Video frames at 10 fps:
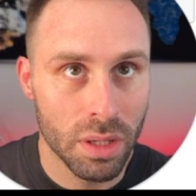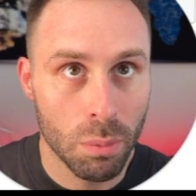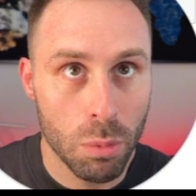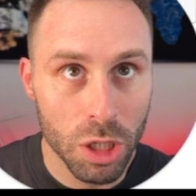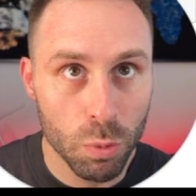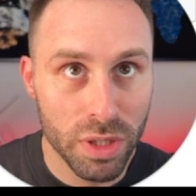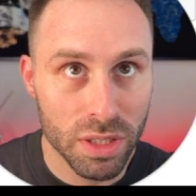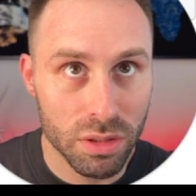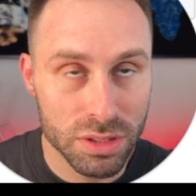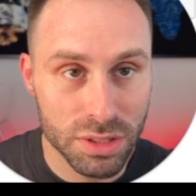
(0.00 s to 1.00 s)
But we can
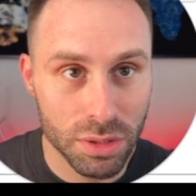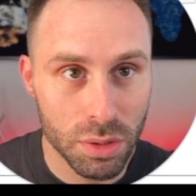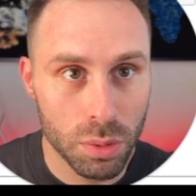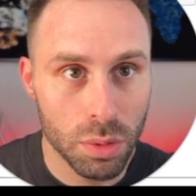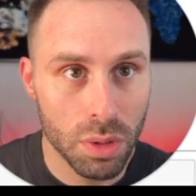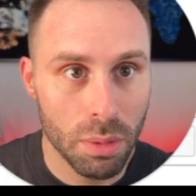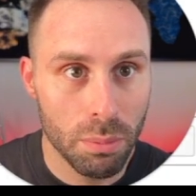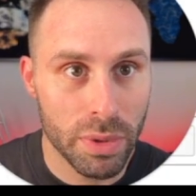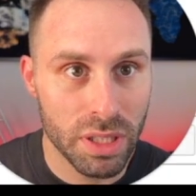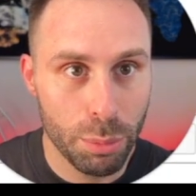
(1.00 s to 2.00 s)
also do
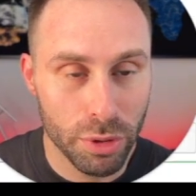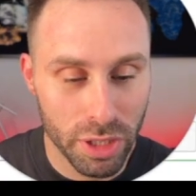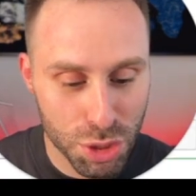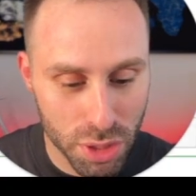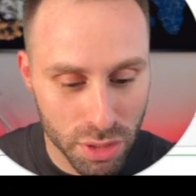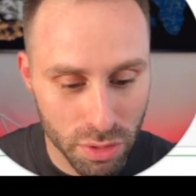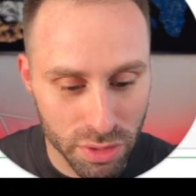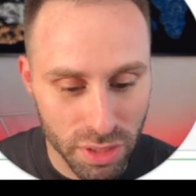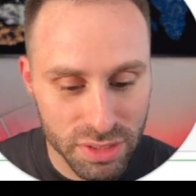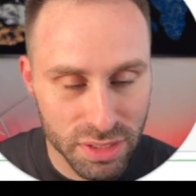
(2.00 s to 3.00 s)
manipulation on
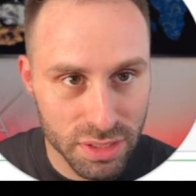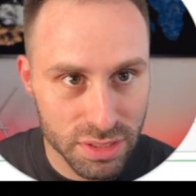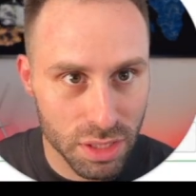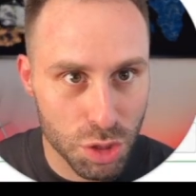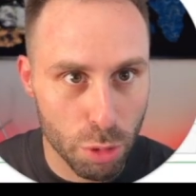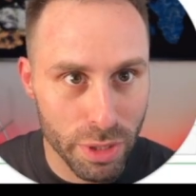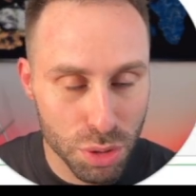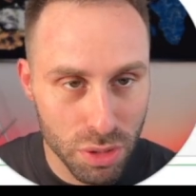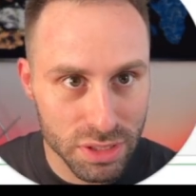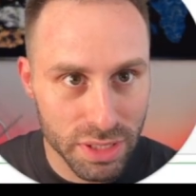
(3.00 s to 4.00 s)
existing
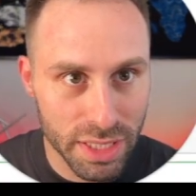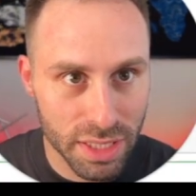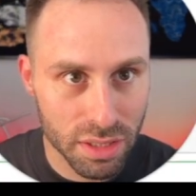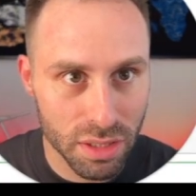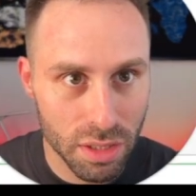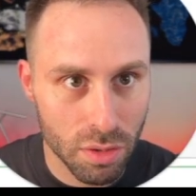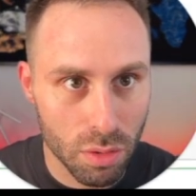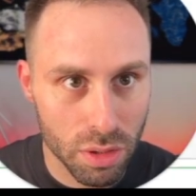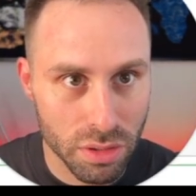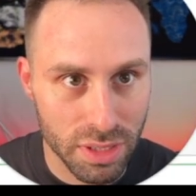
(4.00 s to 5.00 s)
geometries, like
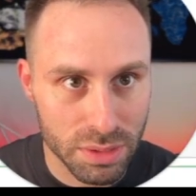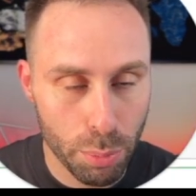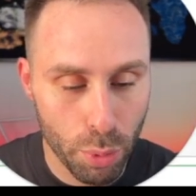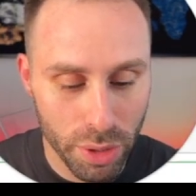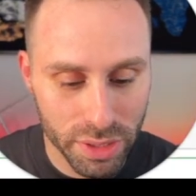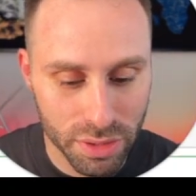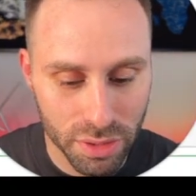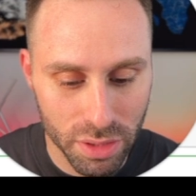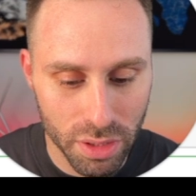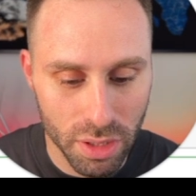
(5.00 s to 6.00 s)
on this point,
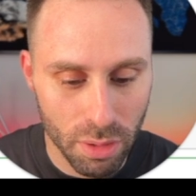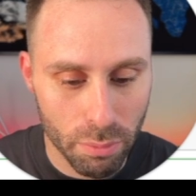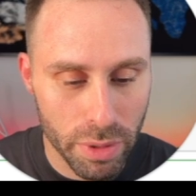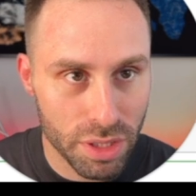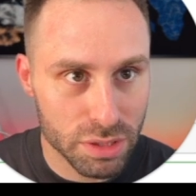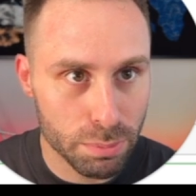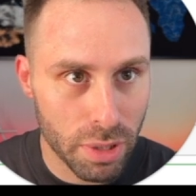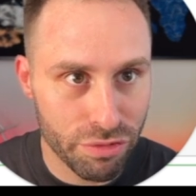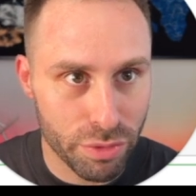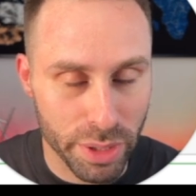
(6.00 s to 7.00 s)
by just
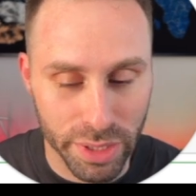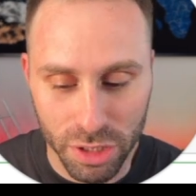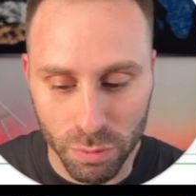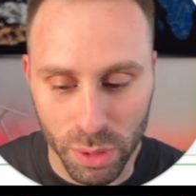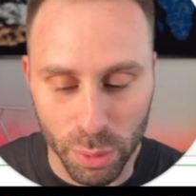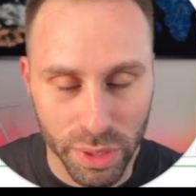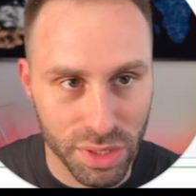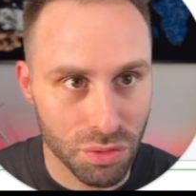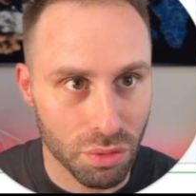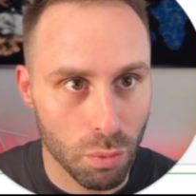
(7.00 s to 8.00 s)
buffering it with a
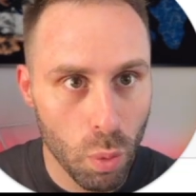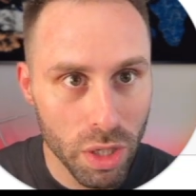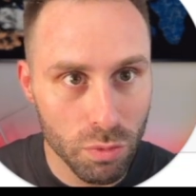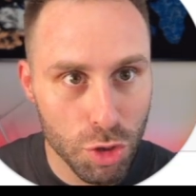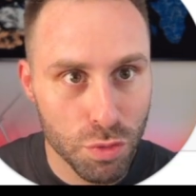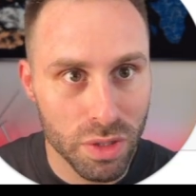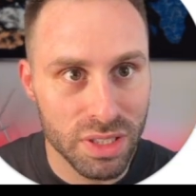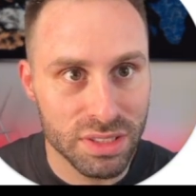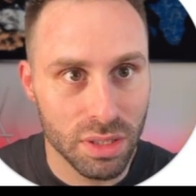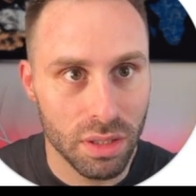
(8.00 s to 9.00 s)
radius of one, which will
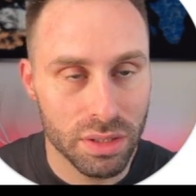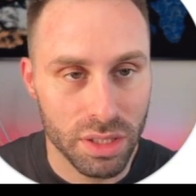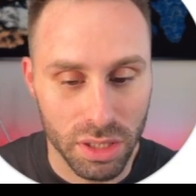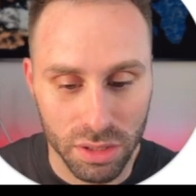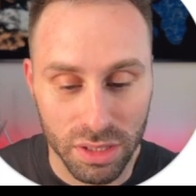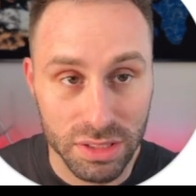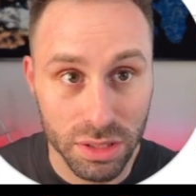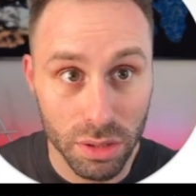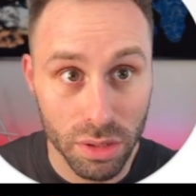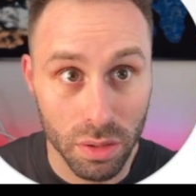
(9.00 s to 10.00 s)
result in a
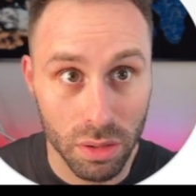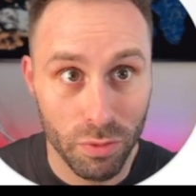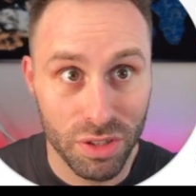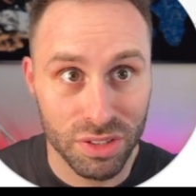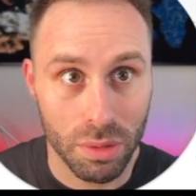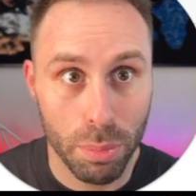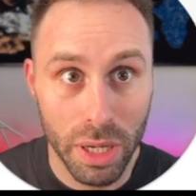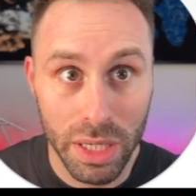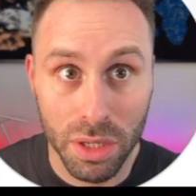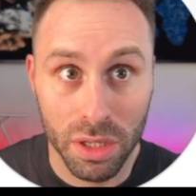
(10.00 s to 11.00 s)
circle, which is a
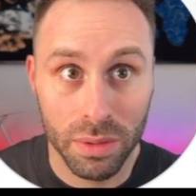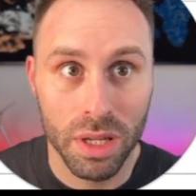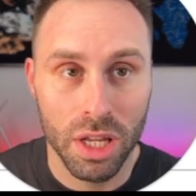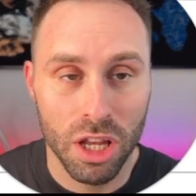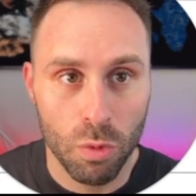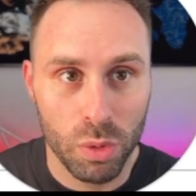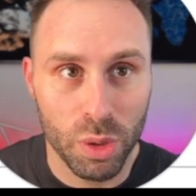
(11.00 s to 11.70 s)
polygon with a